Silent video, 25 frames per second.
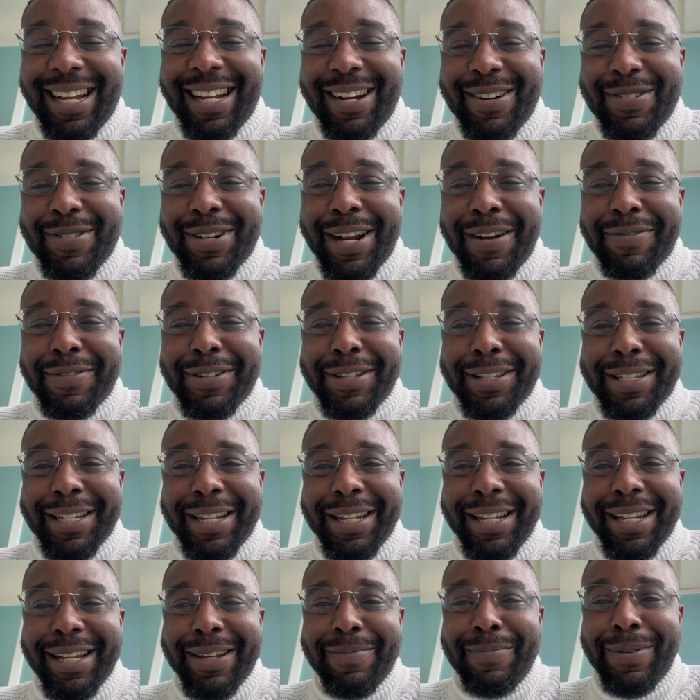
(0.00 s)
I would have to
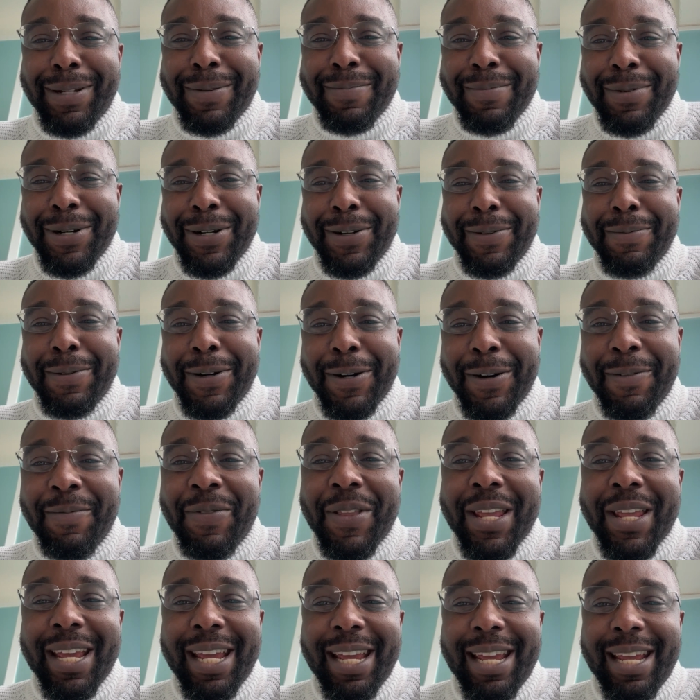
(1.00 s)
say a bit more.
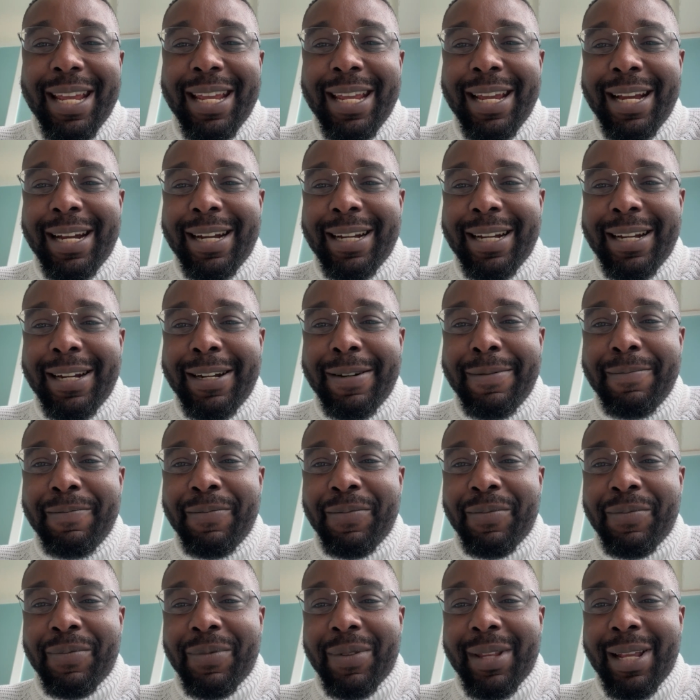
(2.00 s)
But yeah, I
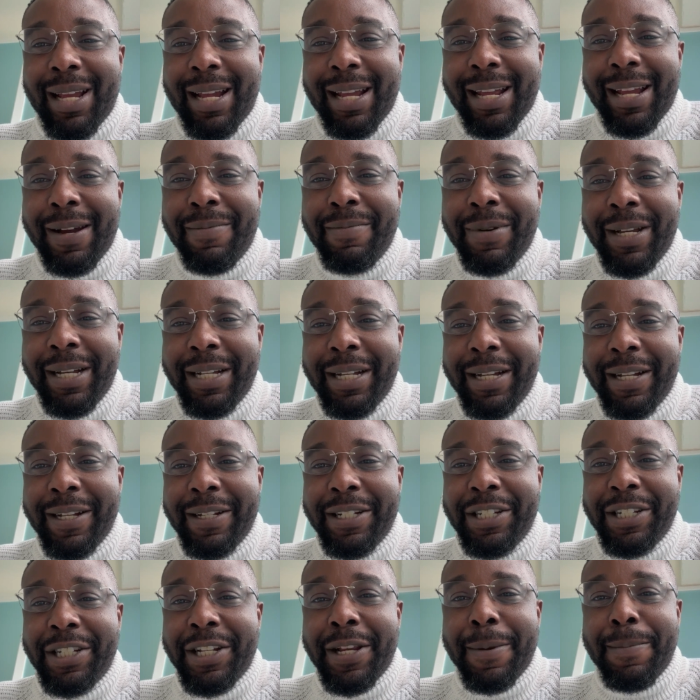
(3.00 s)
am
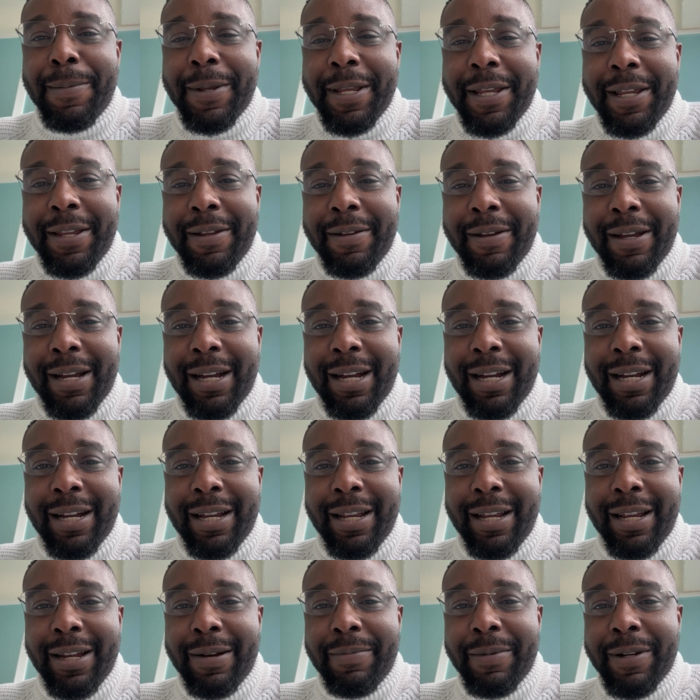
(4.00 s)
a GP.
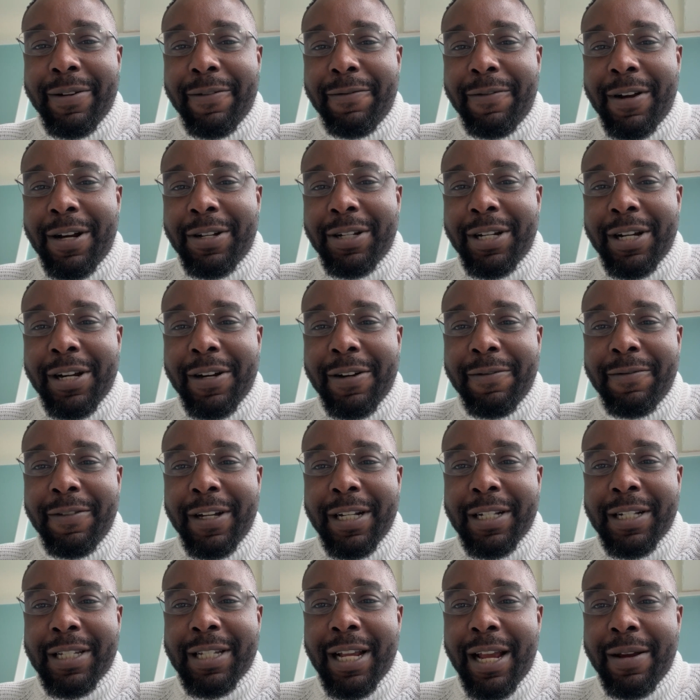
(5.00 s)
I am the founder of
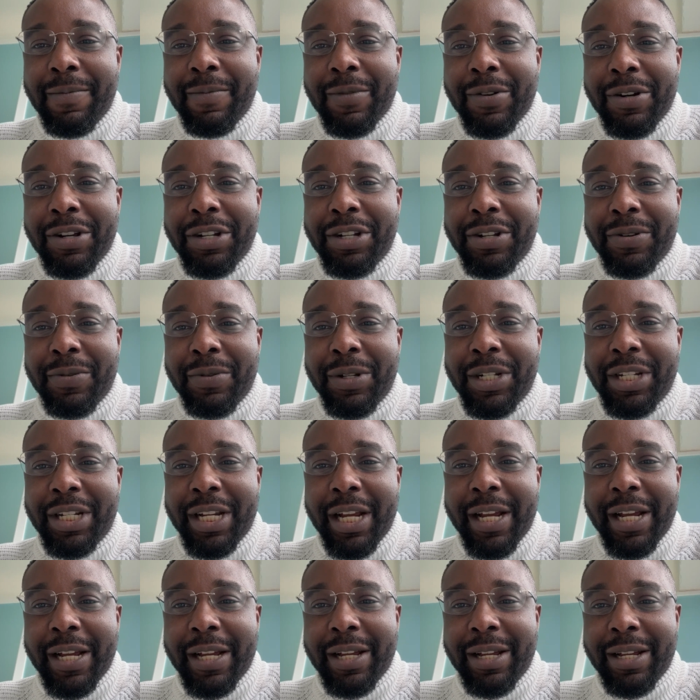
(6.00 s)
Timewash, which
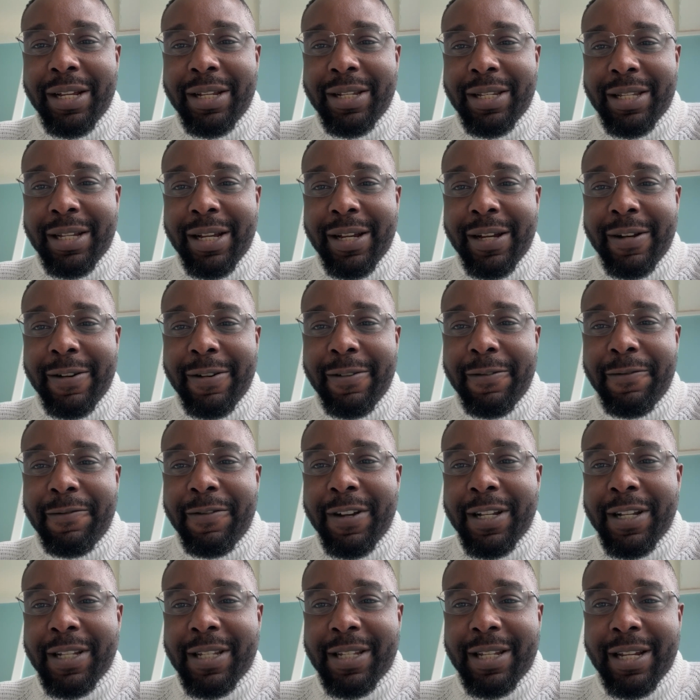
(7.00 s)
is the
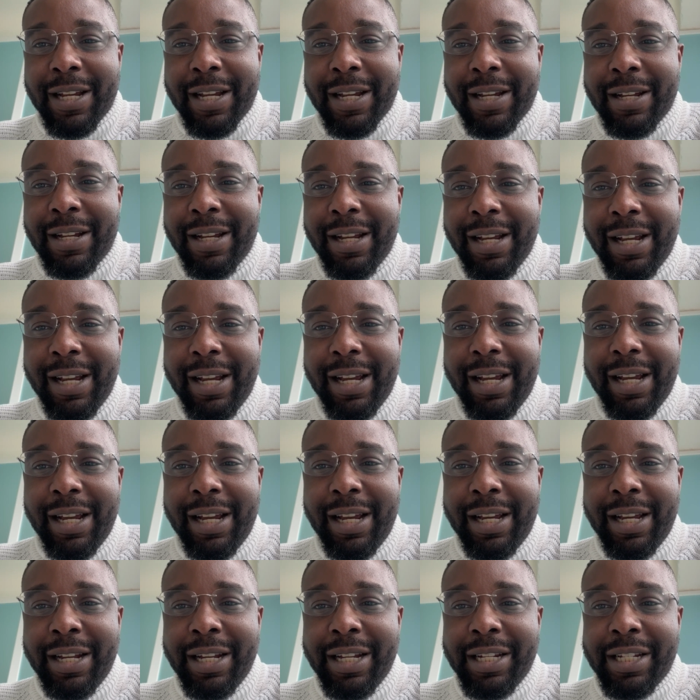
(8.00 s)
first
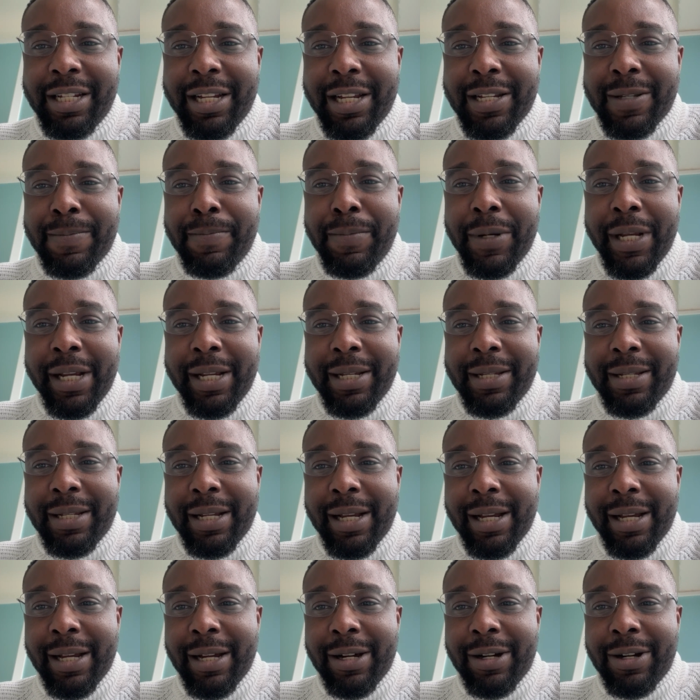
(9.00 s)
NHS based
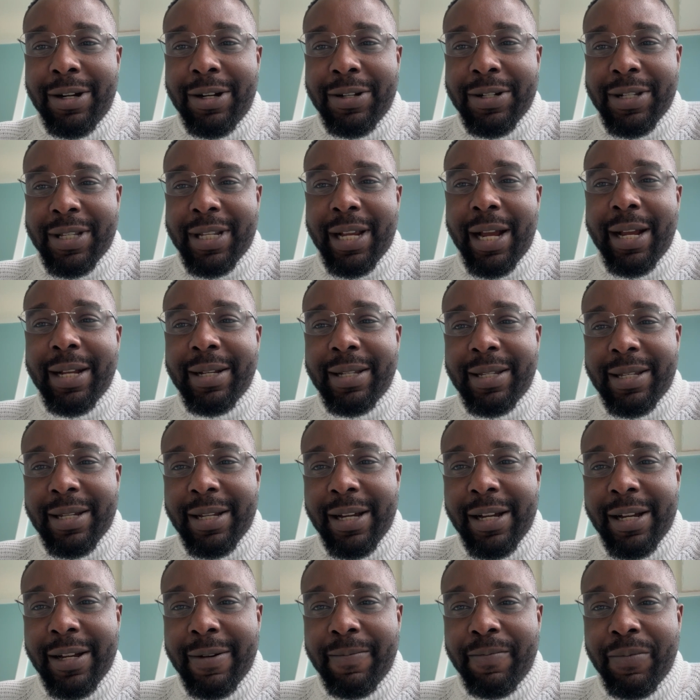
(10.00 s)
on site
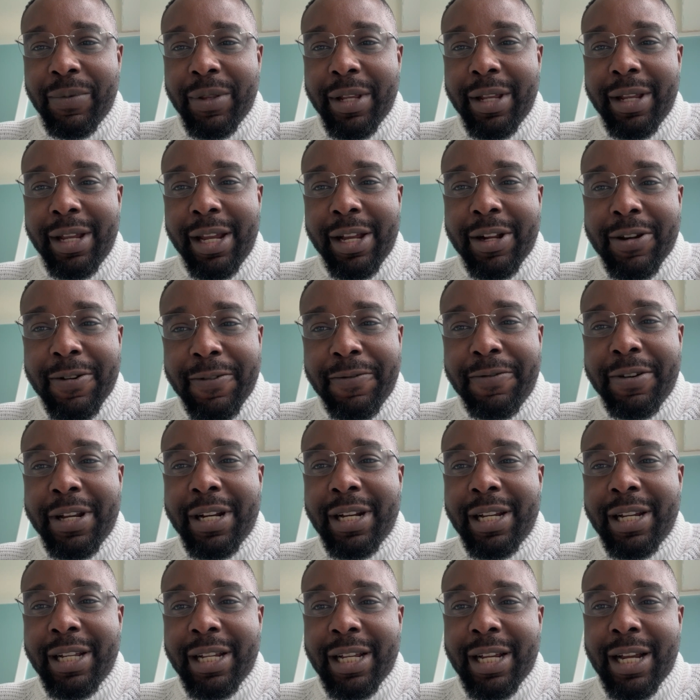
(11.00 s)
eco
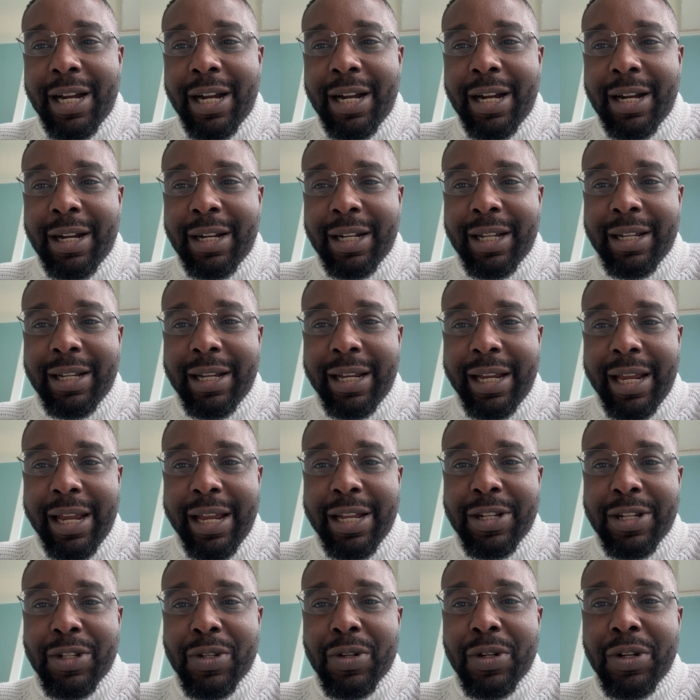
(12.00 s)
friendly car
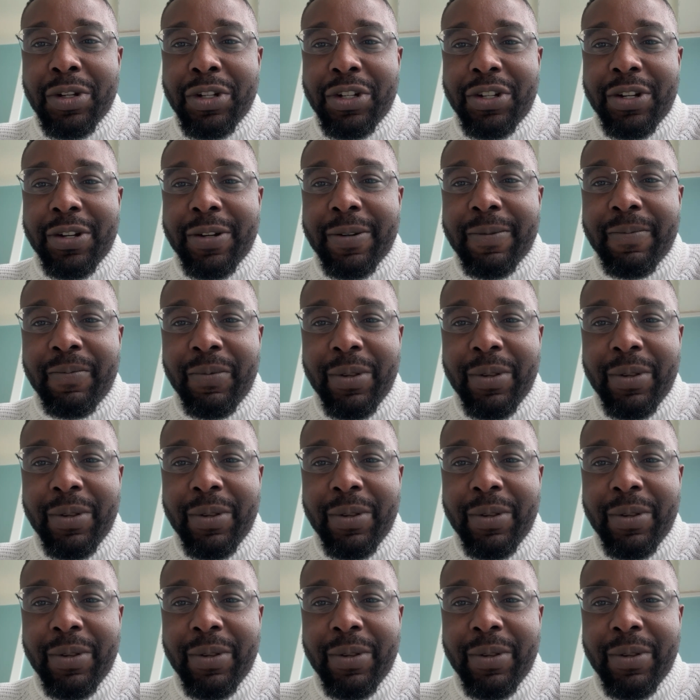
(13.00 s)
care solution.